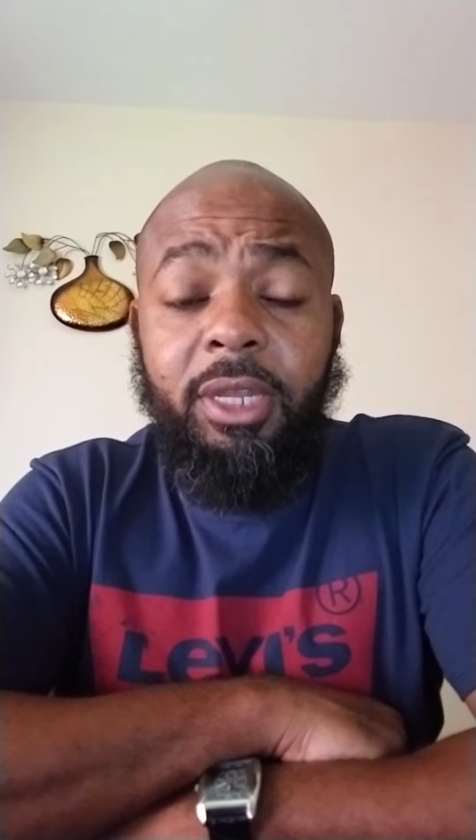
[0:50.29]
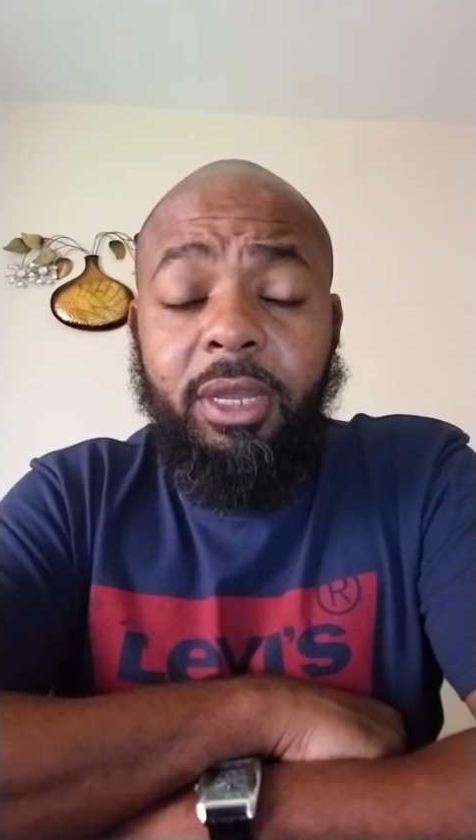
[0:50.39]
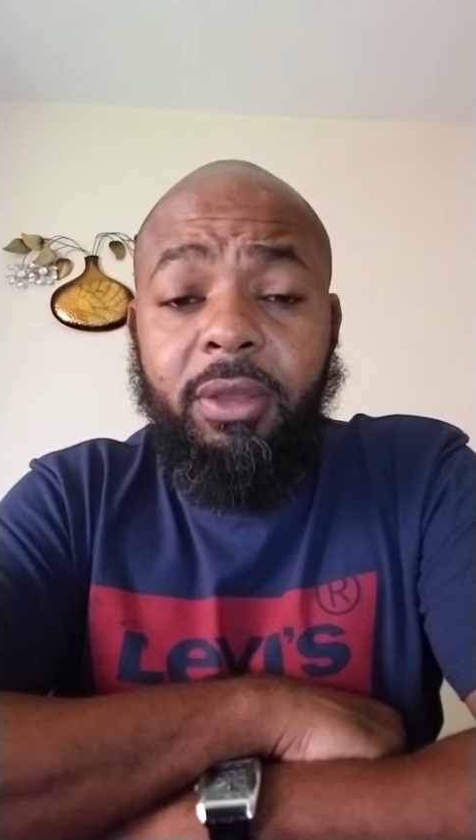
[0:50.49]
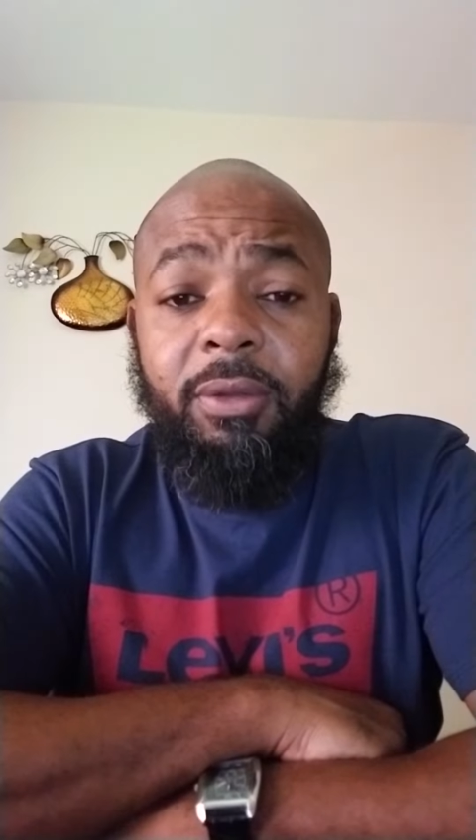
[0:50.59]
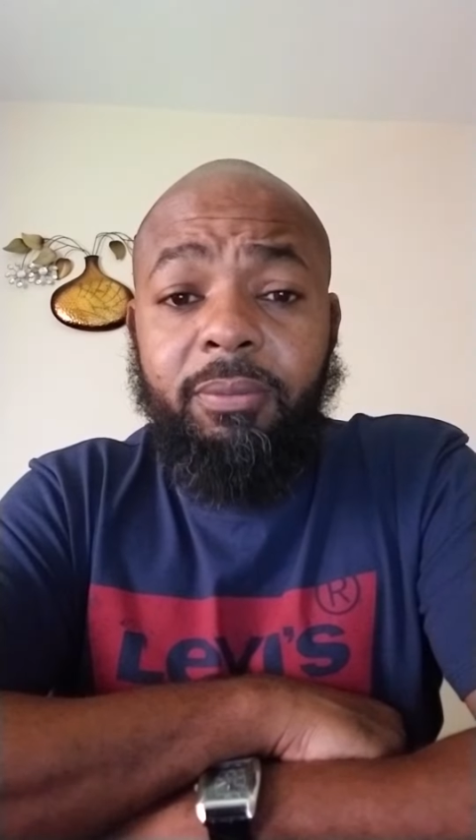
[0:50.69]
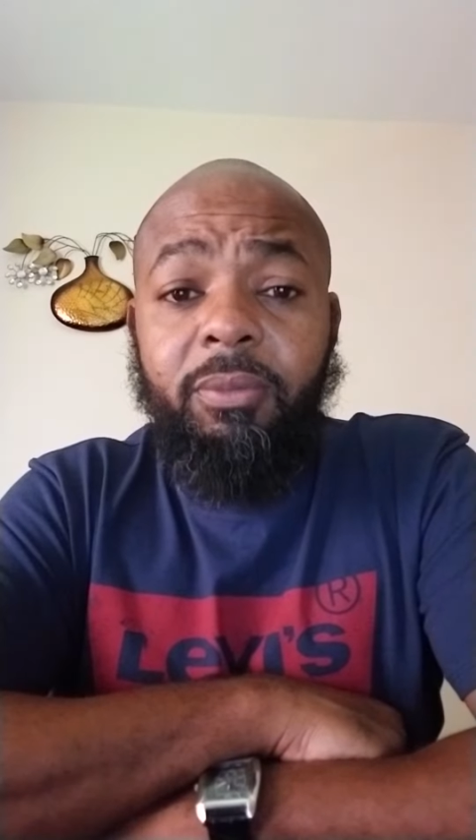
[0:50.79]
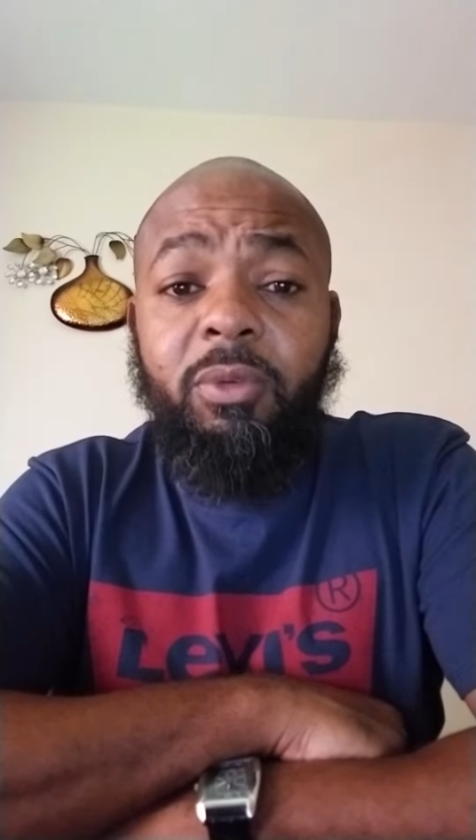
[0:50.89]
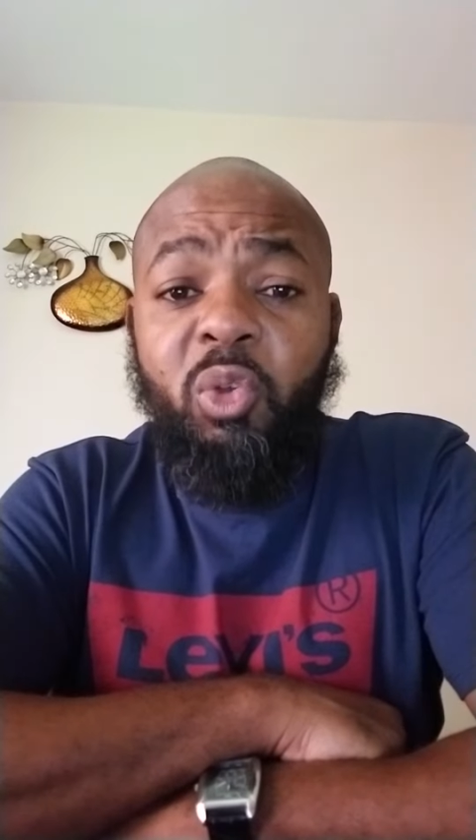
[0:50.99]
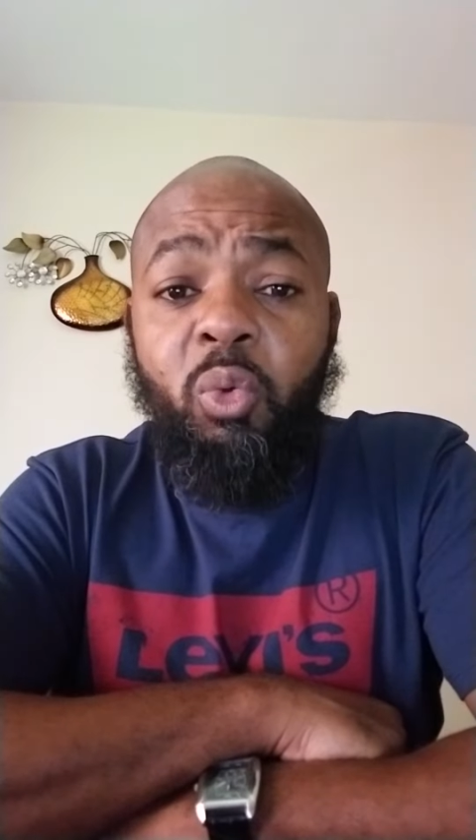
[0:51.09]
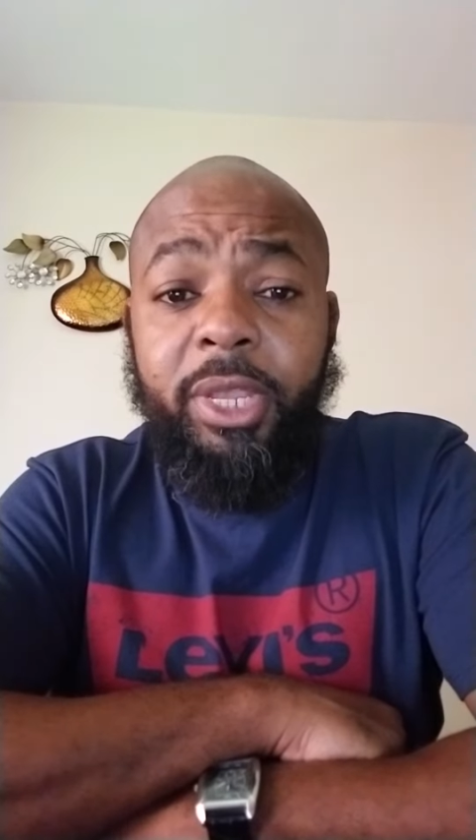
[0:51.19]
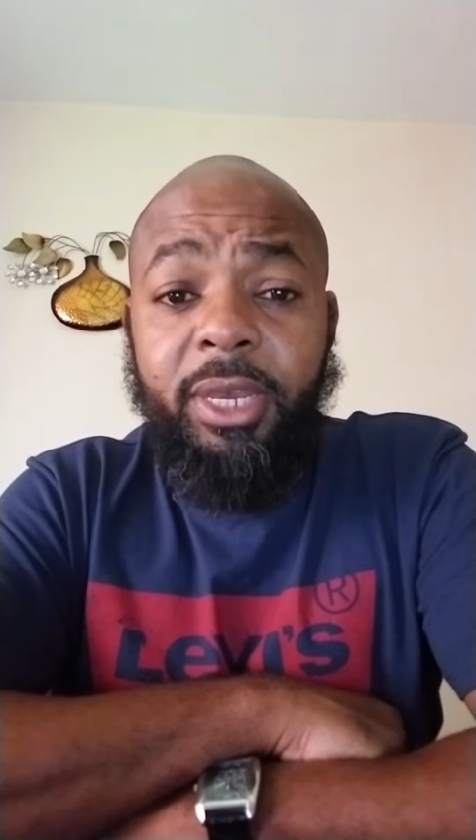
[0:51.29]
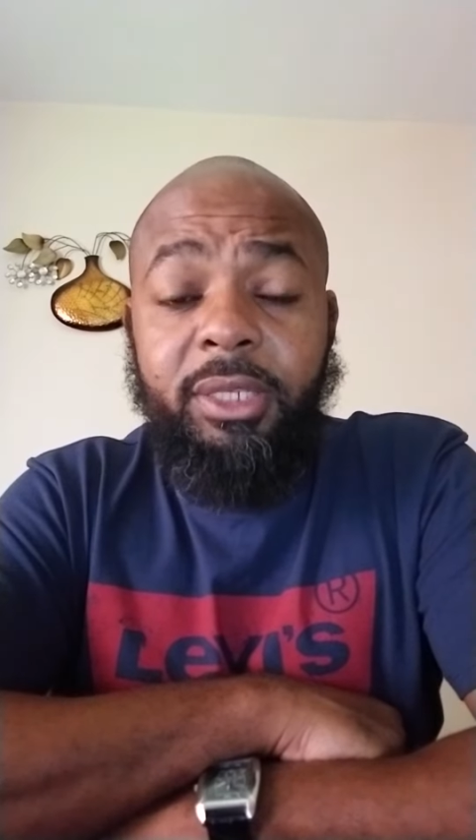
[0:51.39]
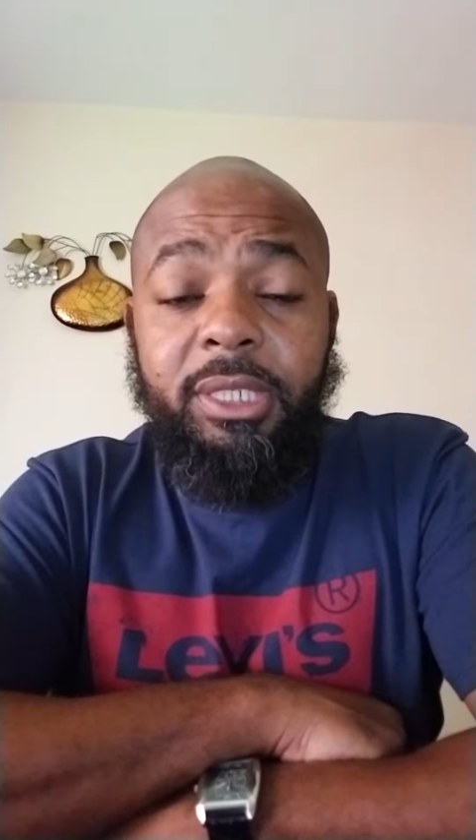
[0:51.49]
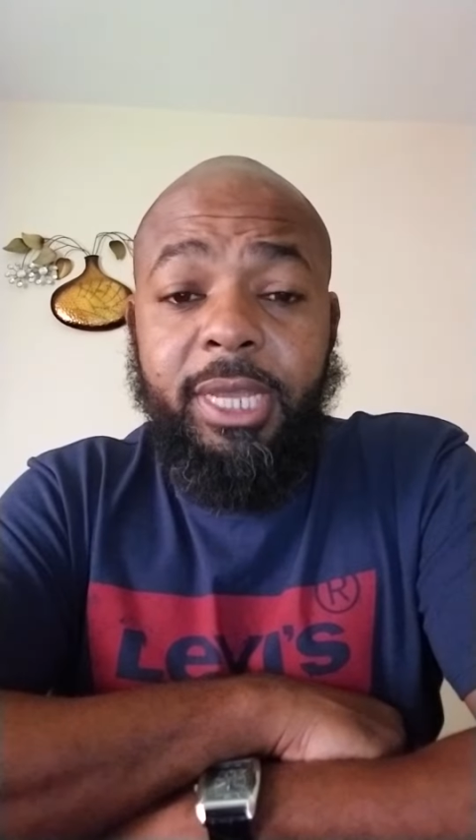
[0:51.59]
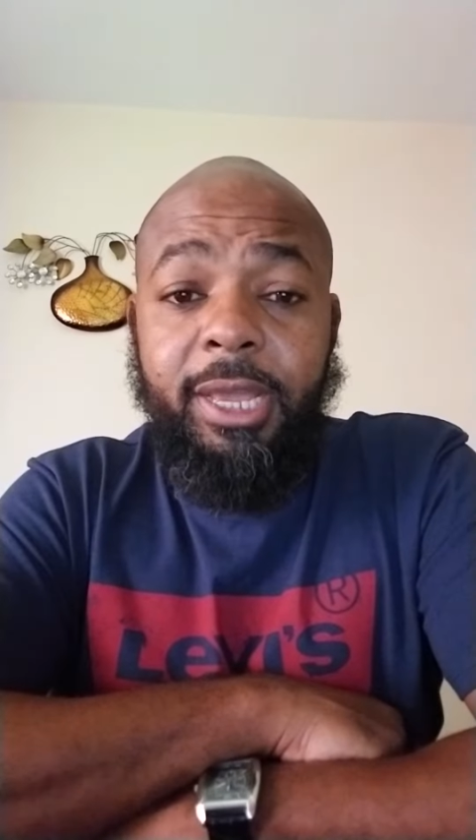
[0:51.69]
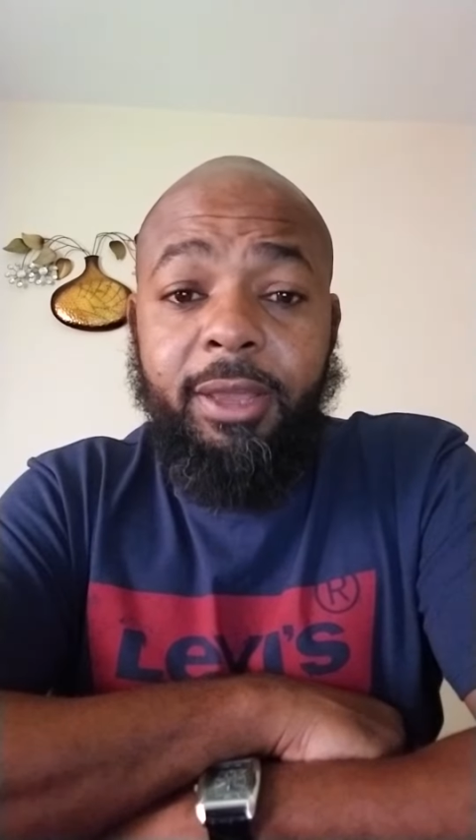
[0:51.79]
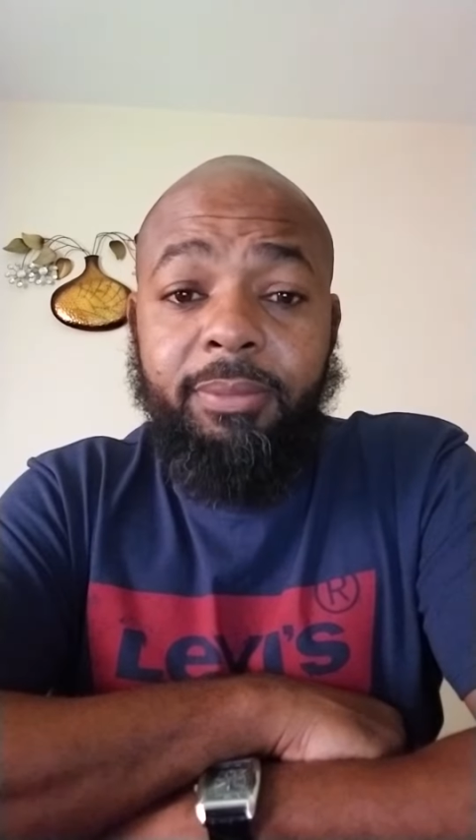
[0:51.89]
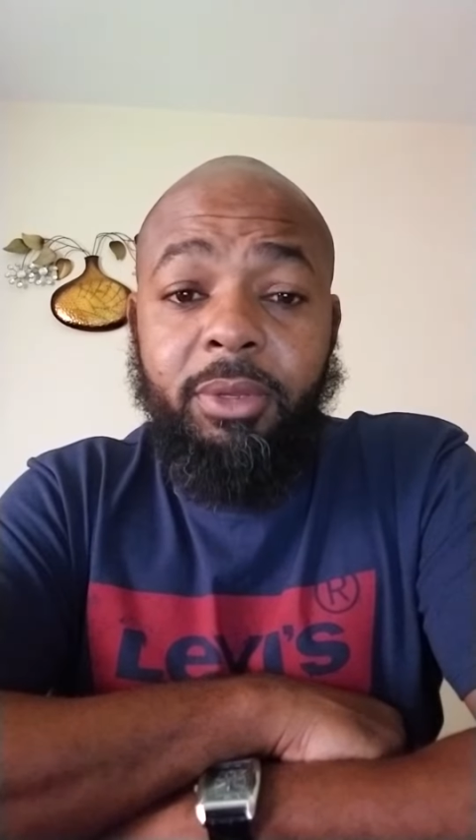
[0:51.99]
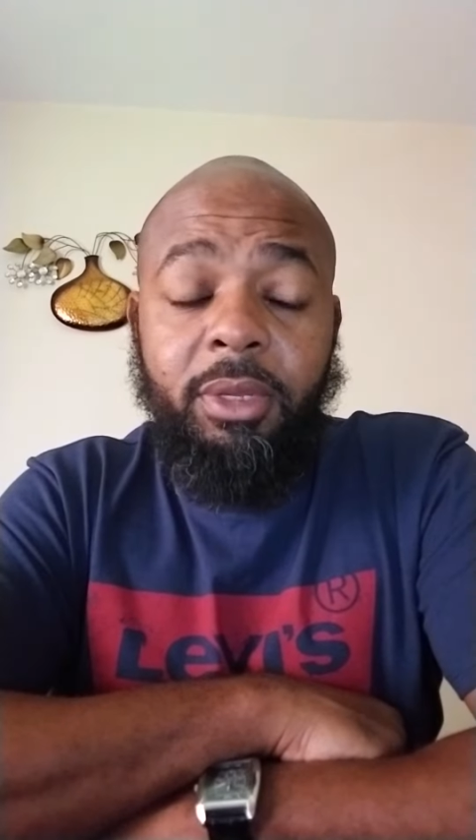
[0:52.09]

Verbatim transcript: um, go get a job